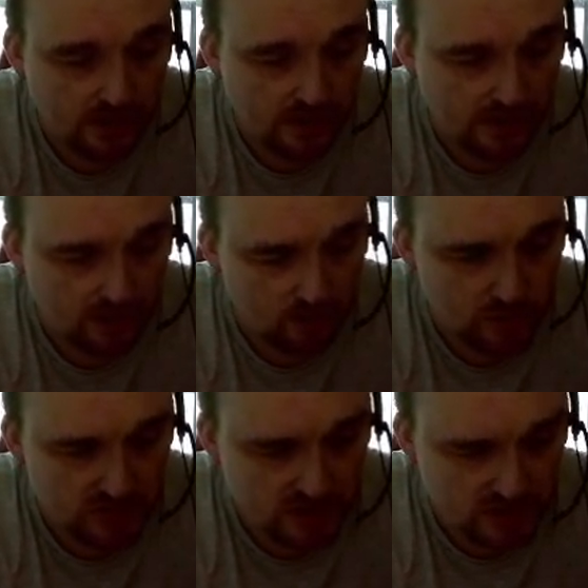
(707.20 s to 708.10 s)
We
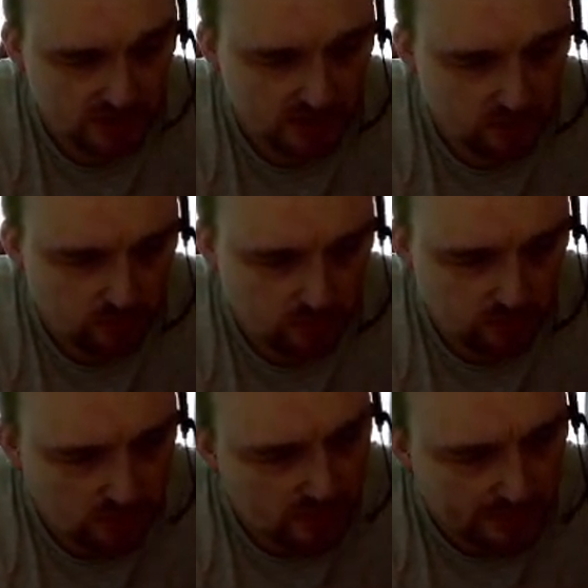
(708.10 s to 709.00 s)
see,
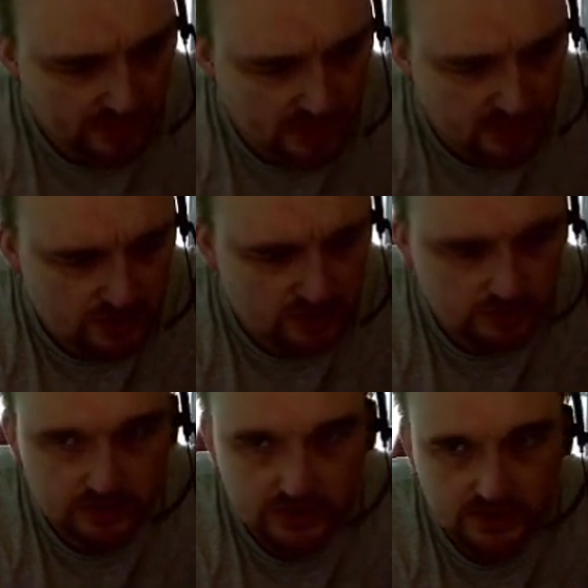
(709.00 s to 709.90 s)
I think that's a
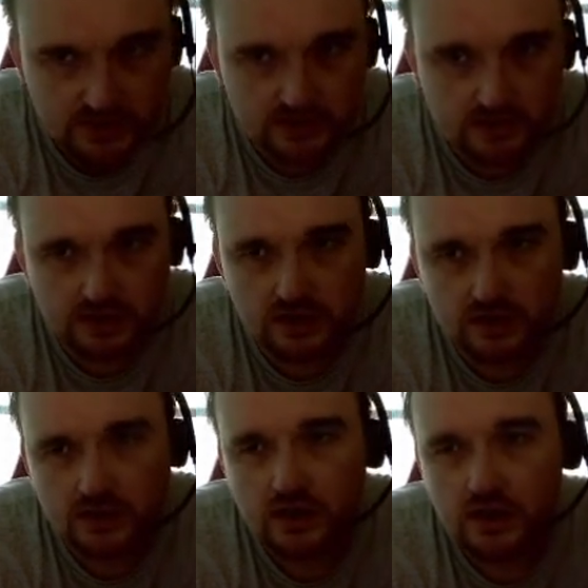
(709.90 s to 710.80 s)
sword there, isn't it?
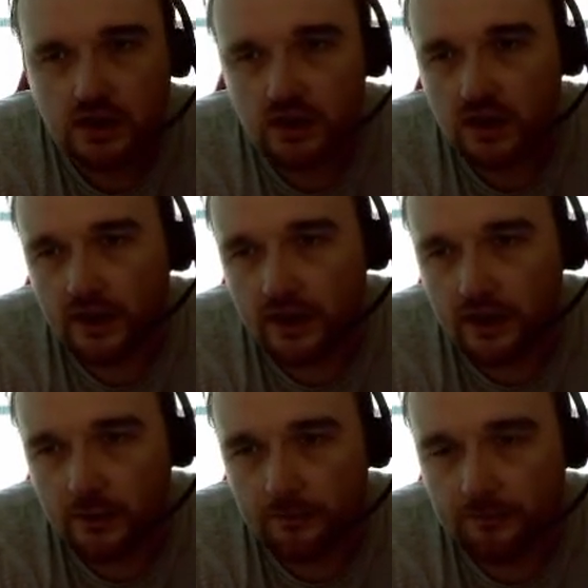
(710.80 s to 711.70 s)

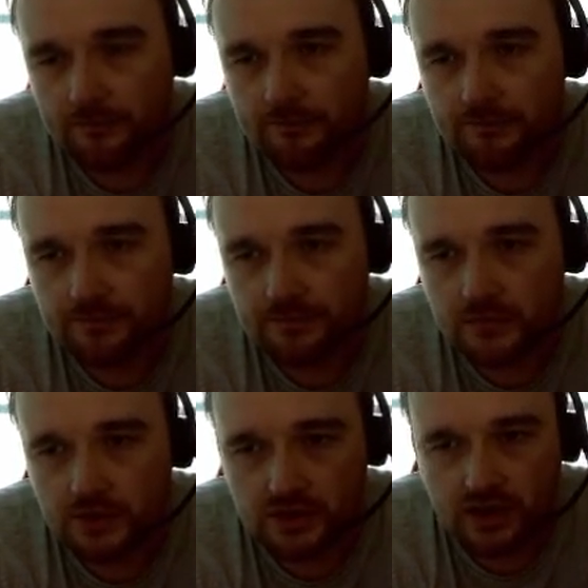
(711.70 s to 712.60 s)
Um,
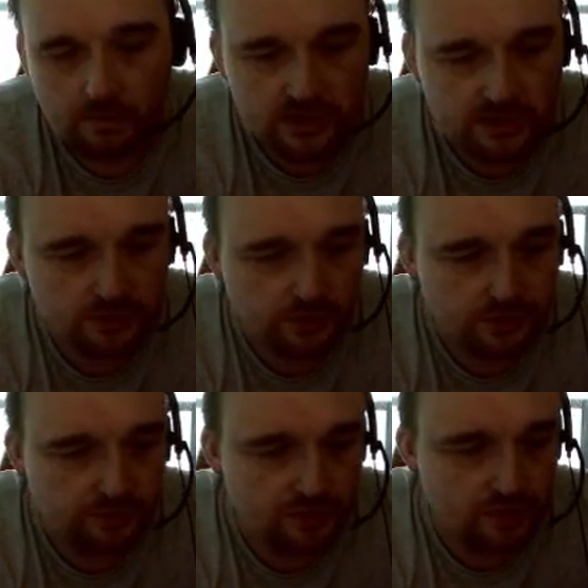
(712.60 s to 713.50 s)
could that be the
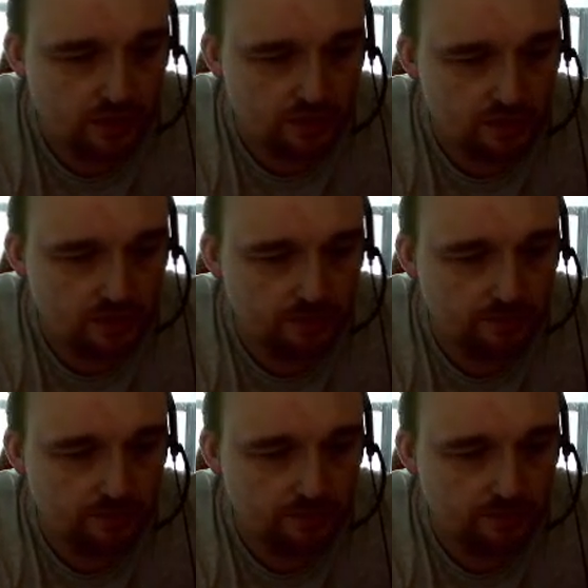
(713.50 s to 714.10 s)
sword of truth?